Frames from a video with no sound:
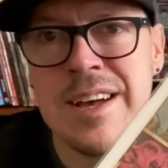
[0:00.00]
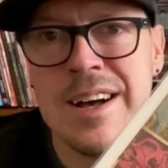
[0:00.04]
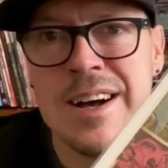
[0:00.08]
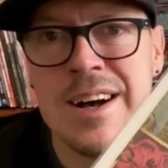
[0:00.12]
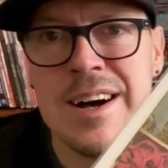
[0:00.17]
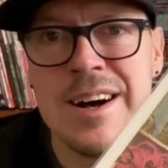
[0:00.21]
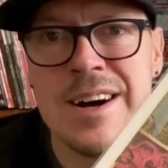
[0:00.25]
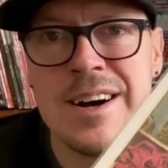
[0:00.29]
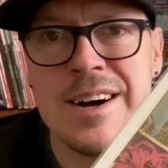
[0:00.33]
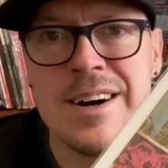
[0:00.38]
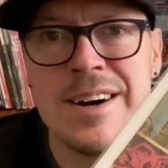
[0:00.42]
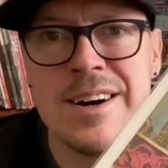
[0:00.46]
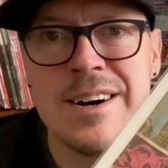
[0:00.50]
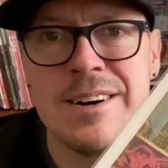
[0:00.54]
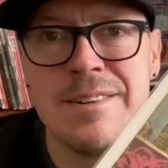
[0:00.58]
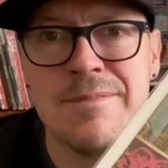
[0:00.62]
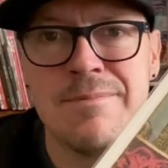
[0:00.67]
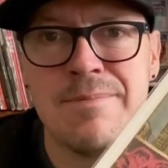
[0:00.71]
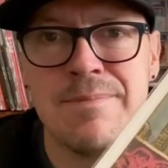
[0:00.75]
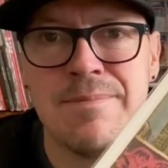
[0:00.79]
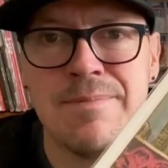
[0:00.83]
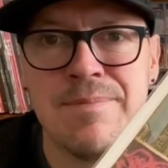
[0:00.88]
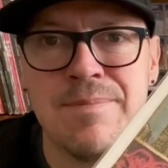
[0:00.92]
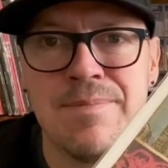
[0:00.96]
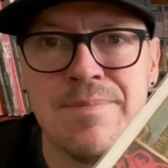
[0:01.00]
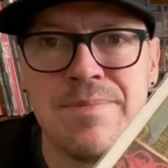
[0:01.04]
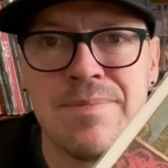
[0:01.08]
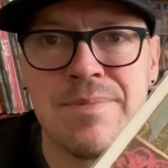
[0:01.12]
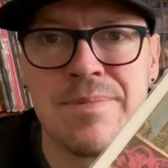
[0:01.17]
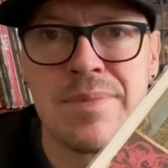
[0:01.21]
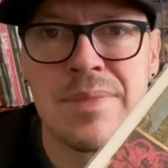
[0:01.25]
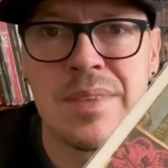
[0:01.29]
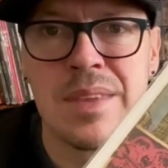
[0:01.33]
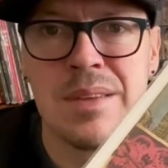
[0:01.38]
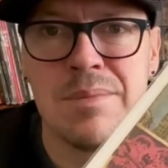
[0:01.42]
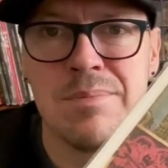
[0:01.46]

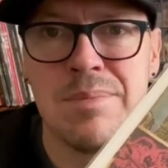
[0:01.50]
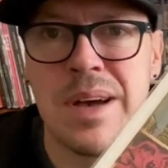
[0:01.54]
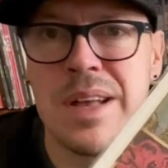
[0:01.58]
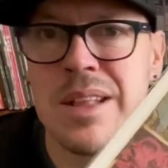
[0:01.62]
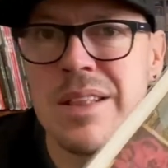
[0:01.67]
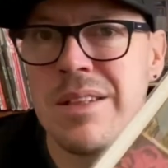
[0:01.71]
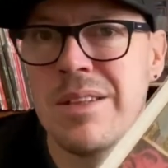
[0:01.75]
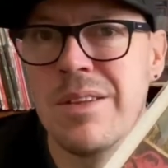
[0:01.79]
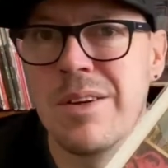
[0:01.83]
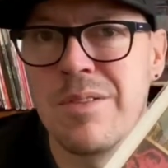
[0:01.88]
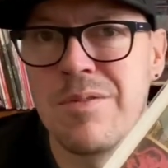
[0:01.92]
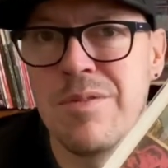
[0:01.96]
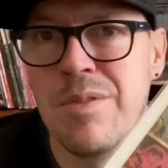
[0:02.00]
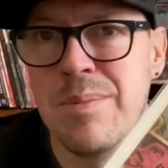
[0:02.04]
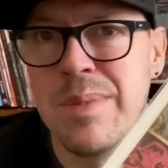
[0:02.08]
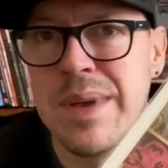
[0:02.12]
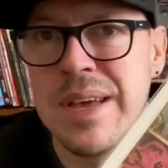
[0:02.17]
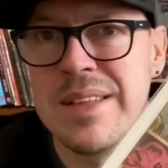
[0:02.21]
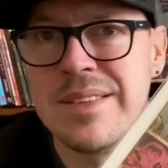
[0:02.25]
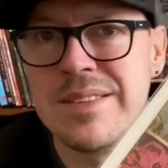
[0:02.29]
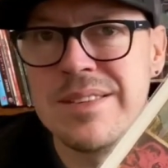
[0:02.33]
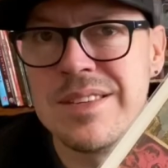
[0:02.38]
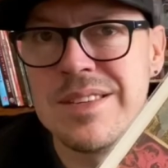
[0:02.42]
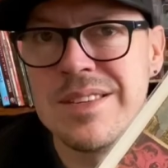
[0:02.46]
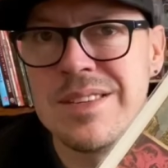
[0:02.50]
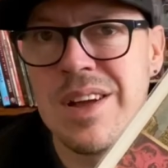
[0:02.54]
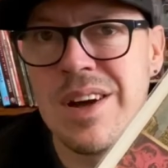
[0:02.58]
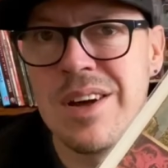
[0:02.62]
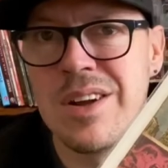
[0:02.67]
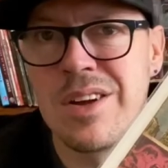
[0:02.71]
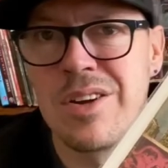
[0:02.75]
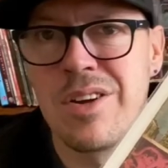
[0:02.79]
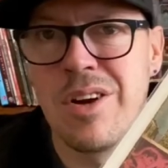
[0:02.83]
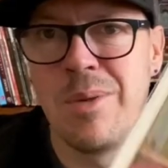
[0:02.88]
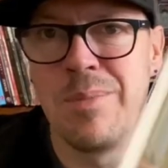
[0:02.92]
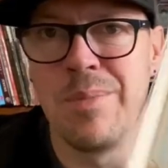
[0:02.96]
But look, for me, it's a starter
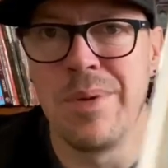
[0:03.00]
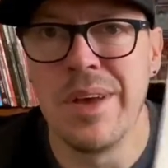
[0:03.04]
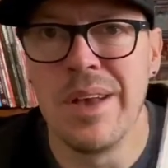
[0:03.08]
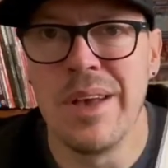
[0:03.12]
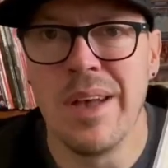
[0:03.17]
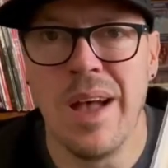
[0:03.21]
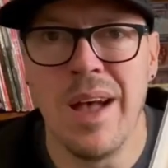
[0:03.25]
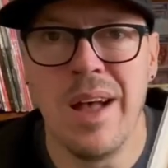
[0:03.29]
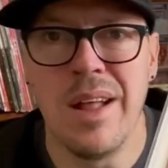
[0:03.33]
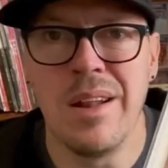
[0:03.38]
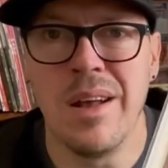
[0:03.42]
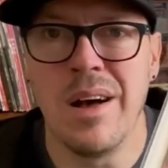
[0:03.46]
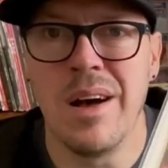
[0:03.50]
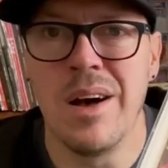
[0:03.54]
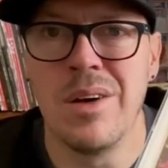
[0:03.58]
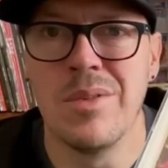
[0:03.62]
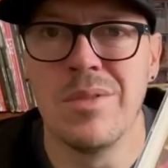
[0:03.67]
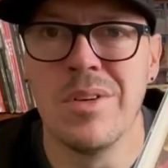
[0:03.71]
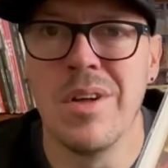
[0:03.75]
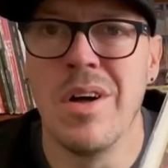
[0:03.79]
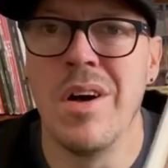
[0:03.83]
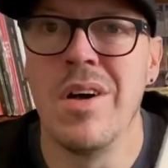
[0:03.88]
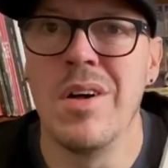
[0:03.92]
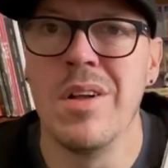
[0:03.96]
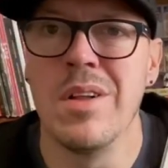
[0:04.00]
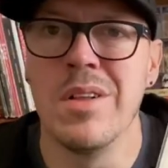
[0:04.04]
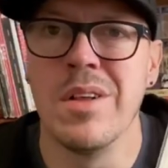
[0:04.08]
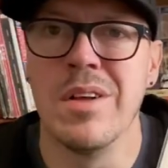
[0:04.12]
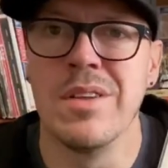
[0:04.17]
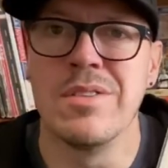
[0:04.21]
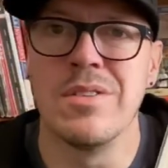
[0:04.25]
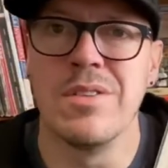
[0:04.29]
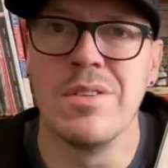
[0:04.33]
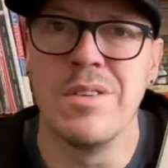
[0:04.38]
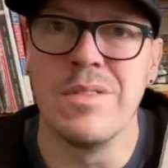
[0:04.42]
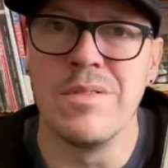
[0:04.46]
copy, and I will hold on
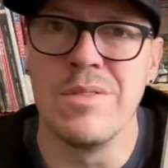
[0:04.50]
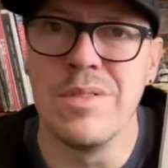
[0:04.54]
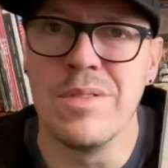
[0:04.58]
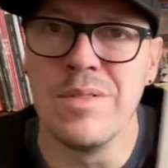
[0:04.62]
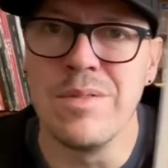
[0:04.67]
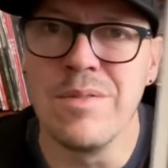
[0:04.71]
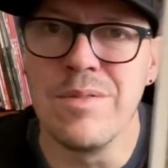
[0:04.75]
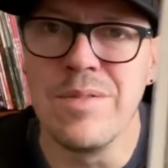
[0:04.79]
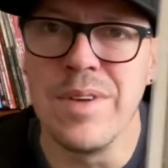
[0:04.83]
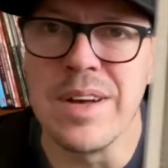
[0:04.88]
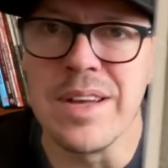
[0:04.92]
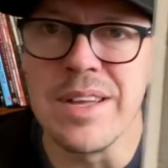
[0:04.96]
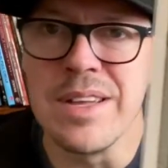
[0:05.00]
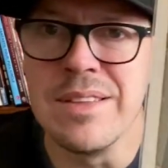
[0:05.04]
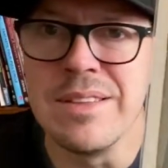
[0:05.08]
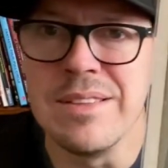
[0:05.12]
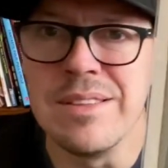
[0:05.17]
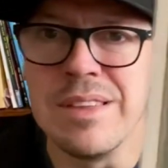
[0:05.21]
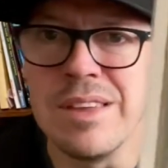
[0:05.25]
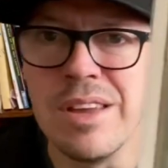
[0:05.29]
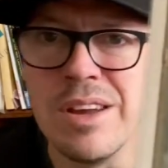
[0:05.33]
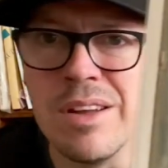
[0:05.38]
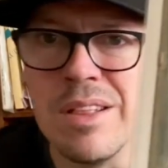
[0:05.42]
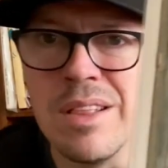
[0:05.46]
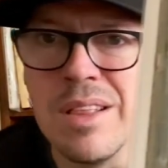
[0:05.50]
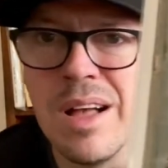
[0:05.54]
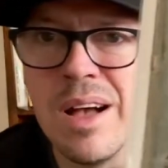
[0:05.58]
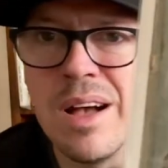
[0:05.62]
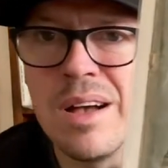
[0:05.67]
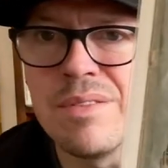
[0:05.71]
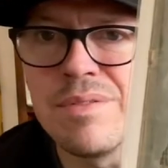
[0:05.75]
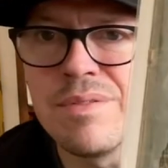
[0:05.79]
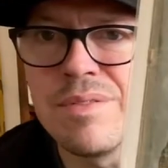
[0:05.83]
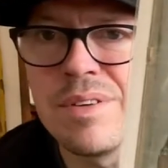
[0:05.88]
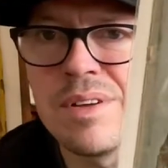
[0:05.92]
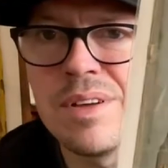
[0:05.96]
to it fucking dear
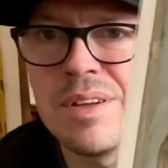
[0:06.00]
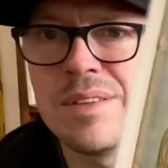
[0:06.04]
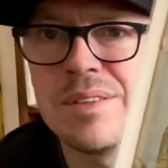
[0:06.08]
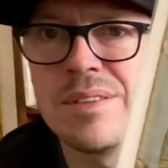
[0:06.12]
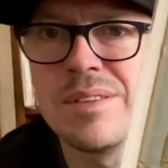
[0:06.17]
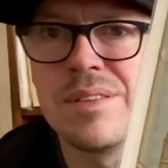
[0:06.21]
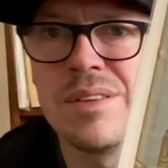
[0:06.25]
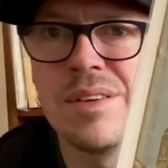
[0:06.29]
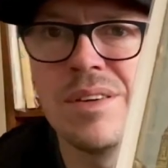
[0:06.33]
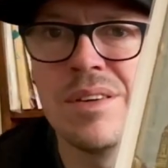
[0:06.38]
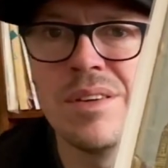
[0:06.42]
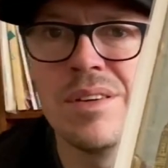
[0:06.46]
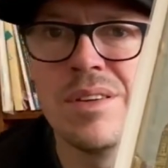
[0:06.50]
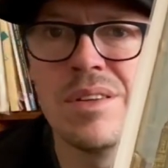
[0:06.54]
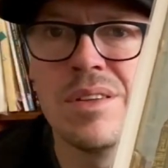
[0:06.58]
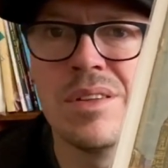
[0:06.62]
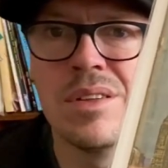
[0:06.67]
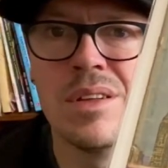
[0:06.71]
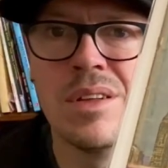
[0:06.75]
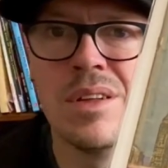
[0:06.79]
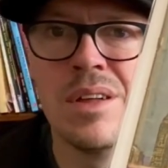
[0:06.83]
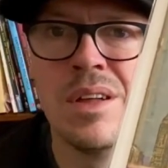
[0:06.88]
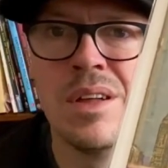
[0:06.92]
life until